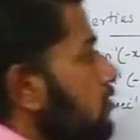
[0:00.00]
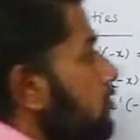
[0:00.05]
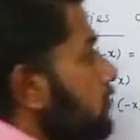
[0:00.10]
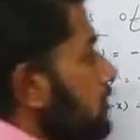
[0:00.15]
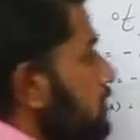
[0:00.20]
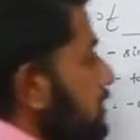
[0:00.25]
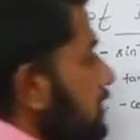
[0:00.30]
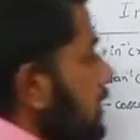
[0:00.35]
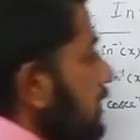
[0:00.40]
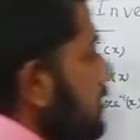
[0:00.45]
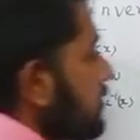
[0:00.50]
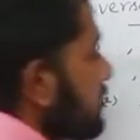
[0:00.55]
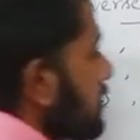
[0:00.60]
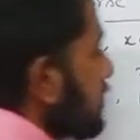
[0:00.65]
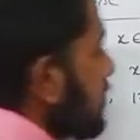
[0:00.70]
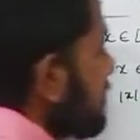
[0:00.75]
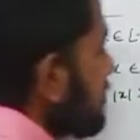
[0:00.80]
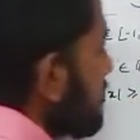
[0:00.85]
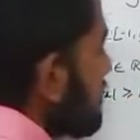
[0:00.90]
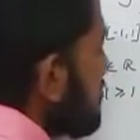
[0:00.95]
which tells
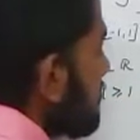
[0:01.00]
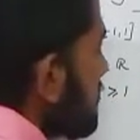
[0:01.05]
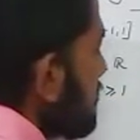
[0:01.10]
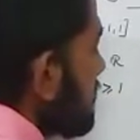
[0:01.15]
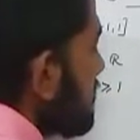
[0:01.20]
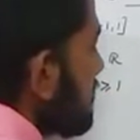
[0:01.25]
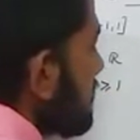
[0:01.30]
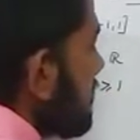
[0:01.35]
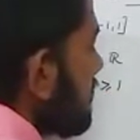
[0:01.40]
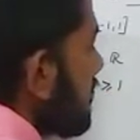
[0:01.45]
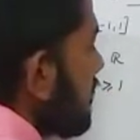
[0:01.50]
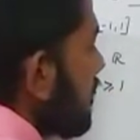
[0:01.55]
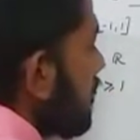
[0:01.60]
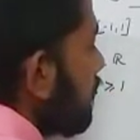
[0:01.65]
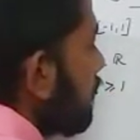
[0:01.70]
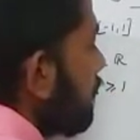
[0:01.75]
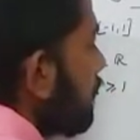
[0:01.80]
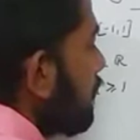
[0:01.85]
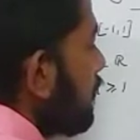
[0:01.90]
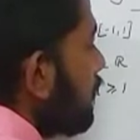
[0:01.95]
us
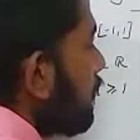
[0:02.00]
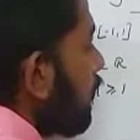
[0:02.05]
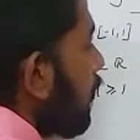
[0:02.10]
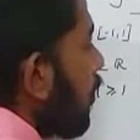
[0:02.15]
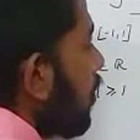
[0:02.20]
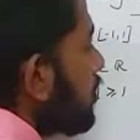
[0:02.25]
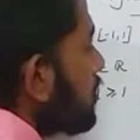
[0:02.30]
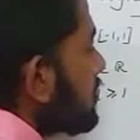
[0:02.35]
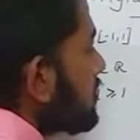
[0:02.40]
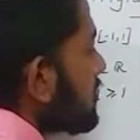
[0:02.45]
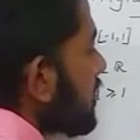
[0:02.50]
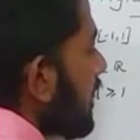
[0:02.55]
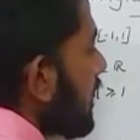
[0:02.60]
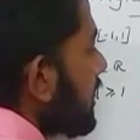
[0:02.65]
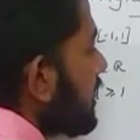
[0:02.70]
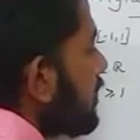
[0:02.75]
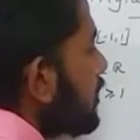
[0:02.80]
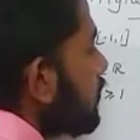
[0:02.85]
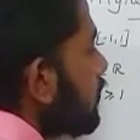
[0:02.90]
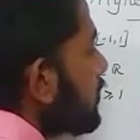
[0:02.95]
if we want
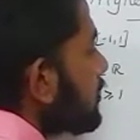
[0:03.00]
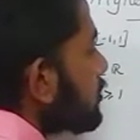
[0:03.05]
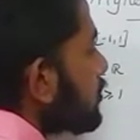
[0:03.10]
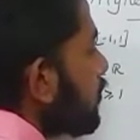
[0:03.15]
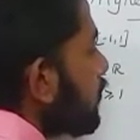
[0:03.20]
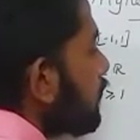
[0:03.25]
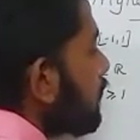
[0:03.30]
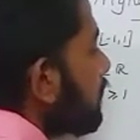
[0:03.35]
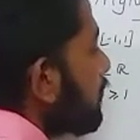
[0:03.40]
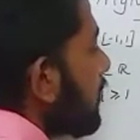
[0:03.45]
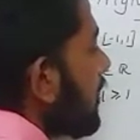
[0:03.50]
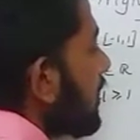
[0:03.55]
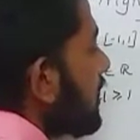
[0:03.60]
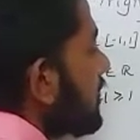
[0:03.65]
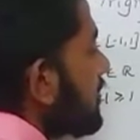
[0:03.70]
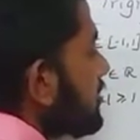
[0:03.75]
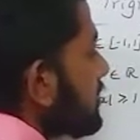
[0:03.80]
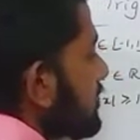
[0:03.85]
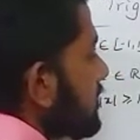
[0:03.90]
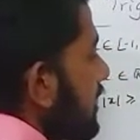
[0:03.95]
sine inverse of
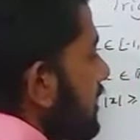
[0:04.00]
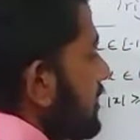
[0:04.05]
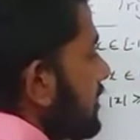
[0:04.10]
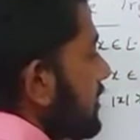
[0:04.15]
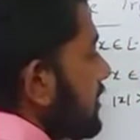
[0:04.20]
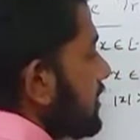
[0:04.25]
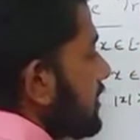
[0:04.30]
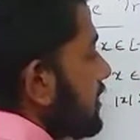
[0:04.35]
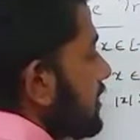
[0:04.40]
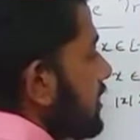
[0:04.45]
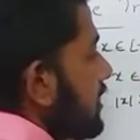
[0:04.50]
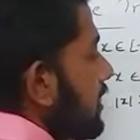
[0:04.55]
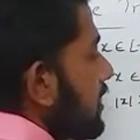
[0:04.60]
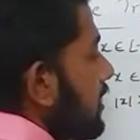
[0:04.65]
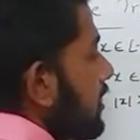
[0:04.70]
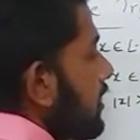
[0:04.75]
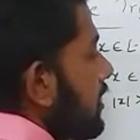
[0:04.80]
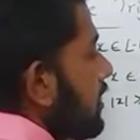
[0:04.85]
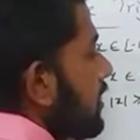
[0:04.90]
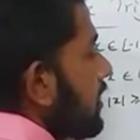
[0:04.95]
minus 90
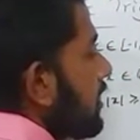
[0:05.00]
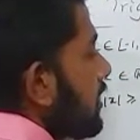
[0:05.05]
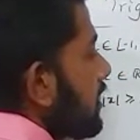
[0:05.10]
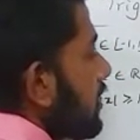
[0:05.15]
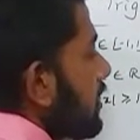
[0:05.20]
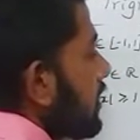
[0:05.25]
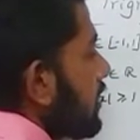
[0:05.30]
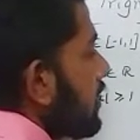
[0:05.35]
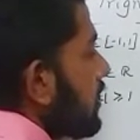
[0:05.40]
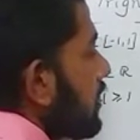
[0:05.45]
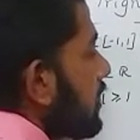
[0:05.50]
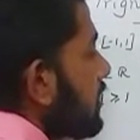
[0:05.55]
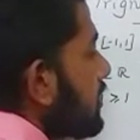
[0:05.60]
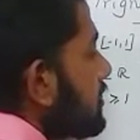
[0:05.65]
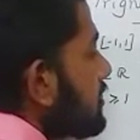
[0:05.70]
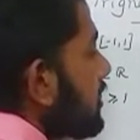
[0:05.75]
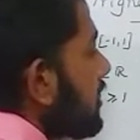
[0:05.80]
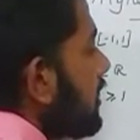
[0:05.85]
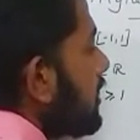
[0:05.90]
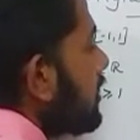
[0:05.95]
degree, it
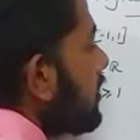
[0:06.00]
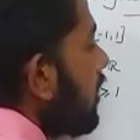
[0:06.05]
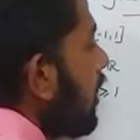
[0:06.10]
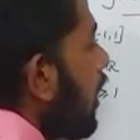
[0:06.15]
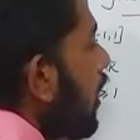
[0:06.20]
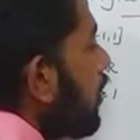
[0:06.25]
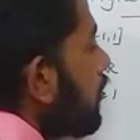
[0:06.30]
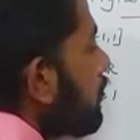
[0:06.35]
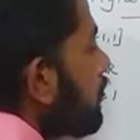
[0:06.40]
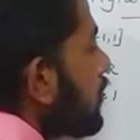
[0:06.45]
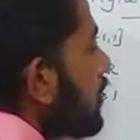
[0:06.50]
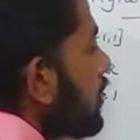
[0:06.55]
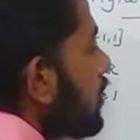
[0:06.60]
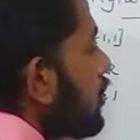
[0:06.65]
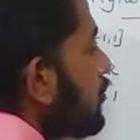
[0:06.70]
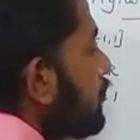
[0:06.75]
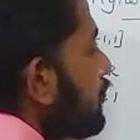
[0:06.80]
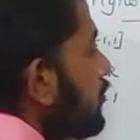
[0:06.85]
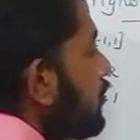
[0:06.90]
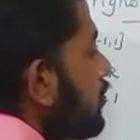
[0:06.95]
is enough
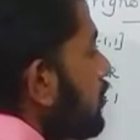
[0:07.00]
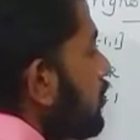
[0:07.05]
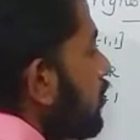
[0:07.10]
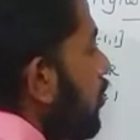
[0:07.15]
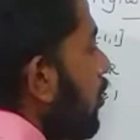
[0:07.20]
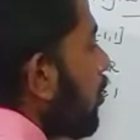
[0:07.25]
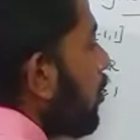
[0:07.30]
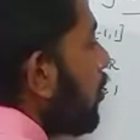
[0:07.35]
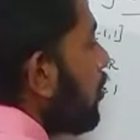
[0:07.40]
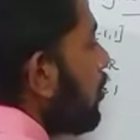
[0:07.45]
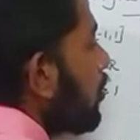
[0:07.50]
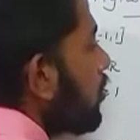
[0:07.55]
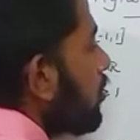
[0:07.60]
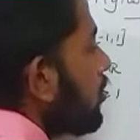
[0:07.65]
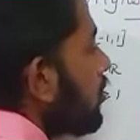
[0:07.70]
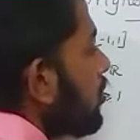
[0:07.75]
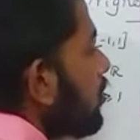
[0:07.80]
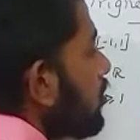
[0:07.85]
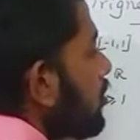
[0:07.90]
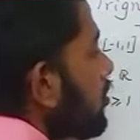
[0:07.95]
if we
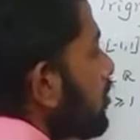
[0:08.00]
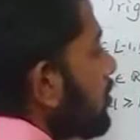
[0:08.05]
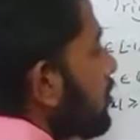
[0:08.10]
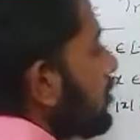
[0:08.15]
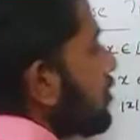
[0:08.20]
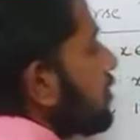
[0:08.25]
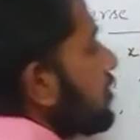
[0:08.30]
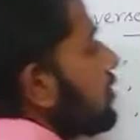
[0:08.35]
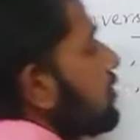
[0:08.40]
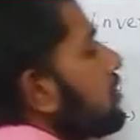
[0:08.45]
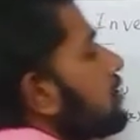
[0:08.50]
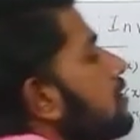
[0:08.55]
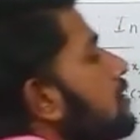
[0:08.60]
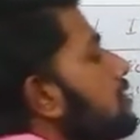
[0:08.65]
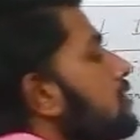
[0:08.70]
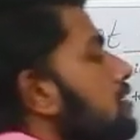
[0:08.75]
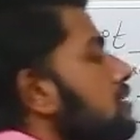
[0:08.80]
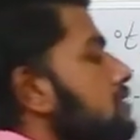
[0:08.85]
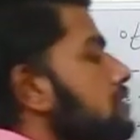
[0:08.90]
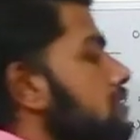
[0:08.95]
know
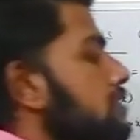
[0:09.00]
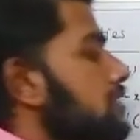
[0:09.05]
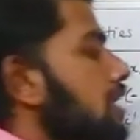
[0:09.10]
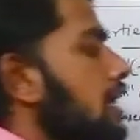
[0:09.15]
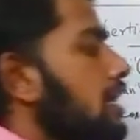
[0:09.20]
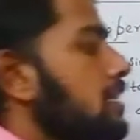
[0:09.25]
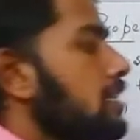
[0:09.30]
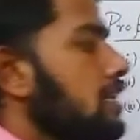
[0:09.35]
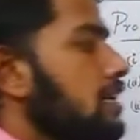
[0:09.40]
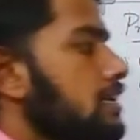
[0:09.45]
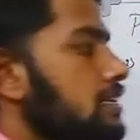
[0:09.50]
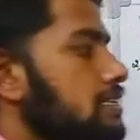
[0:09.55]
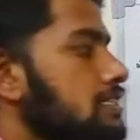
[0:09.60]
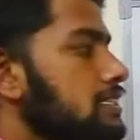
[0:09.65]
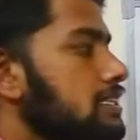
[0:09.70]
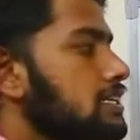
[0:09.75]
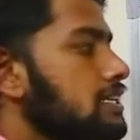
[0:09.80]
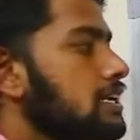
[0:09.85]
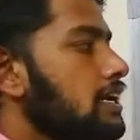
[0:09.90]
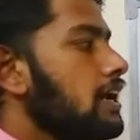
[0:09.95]
sine
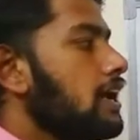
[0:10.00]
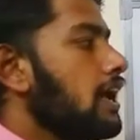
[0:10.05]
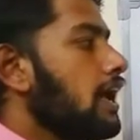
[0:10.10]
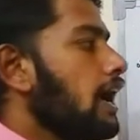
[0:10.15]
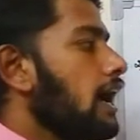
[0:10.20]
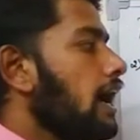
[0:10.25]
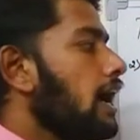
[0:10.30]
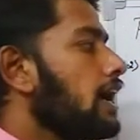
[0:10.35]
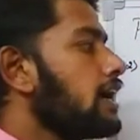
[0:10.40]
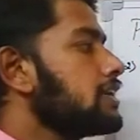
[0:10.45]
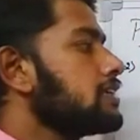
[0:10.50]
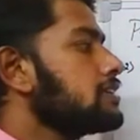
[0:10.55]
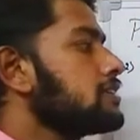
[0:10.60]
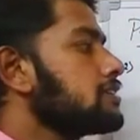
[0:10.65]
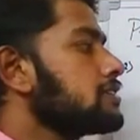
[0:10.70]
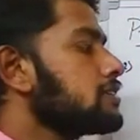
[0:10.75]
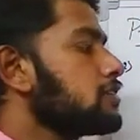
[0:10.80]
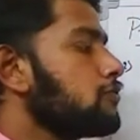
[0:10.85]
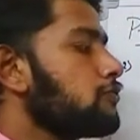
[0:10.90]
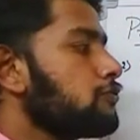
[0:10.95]
90,
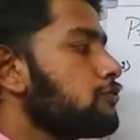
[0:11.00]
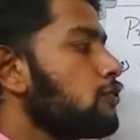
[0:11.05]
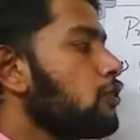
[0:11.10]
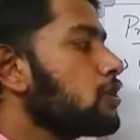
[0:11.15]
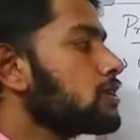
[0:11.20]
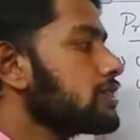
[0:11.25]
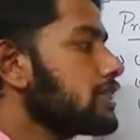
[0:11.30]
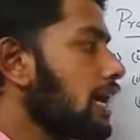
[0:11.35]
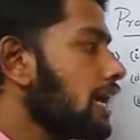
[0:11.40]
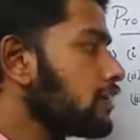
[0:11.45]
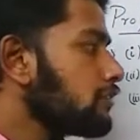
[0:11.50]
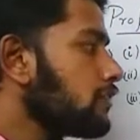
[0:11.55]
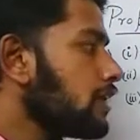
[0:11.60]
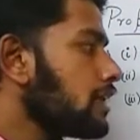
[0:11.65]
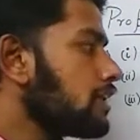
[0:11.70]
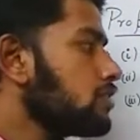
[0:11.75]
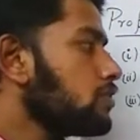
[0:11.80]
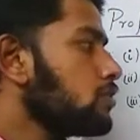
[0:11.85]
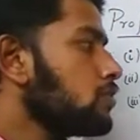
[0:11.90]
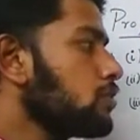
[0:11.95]
and for that
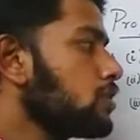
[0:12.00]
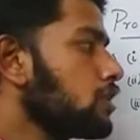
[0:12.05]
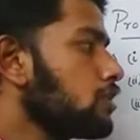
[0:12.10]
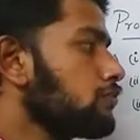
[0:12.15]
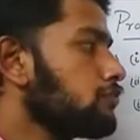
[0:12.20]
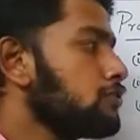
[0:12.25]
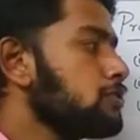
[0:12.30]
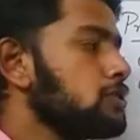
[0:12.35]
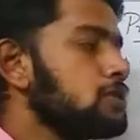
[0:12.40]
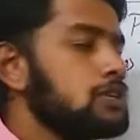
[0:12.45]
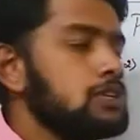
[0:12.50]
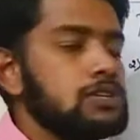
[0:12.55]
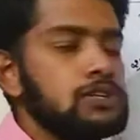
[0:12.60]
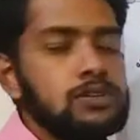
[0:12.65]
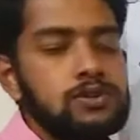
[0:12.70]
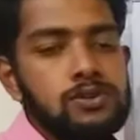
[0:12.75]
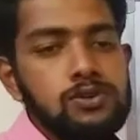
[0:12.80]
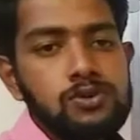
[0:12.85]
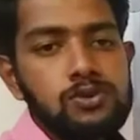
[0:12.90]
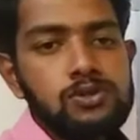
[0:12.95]
value, if you
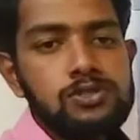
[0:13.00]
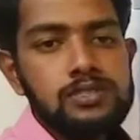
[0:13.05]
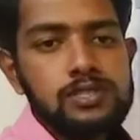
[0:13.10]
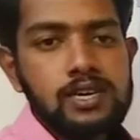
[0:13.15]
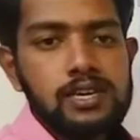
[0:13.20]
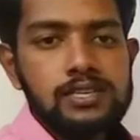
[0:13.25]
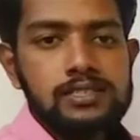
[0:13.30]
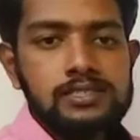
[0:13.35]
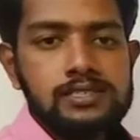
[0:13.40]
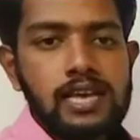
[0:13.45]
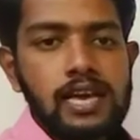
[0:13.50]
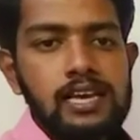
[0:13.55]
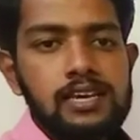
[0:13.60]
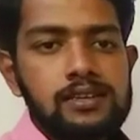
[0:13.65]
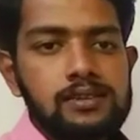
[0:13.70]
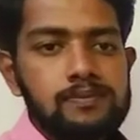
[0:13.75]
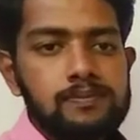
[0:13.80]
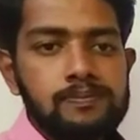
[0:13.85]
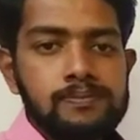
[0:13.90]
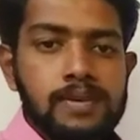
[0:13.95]
use
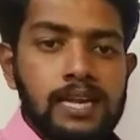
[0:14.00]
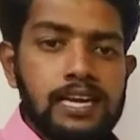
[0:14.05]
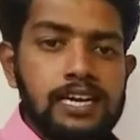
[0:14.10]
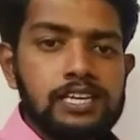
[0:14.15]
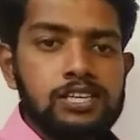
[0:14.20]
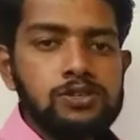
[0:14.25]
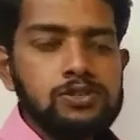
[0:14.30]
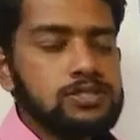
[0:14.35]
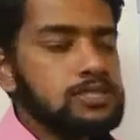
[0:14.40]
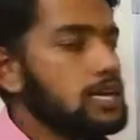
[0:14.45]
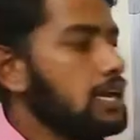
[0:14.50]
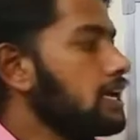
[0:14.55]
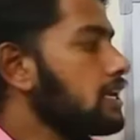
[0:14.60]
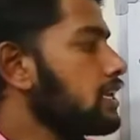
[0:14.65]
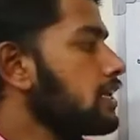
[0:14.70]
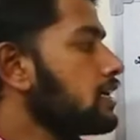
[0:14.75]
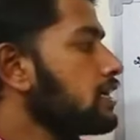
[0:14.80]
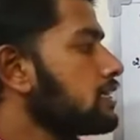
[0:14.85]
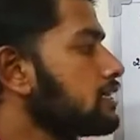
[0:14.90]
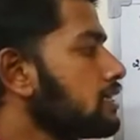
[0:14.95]
negative
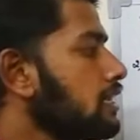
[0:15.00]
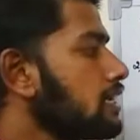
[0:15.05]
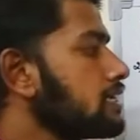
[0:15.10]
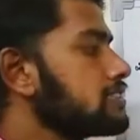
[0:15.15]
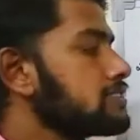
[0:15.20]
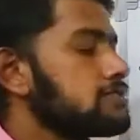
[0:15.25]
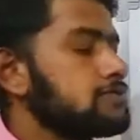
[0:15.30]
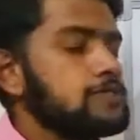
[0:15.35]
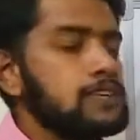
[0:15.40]
sign, that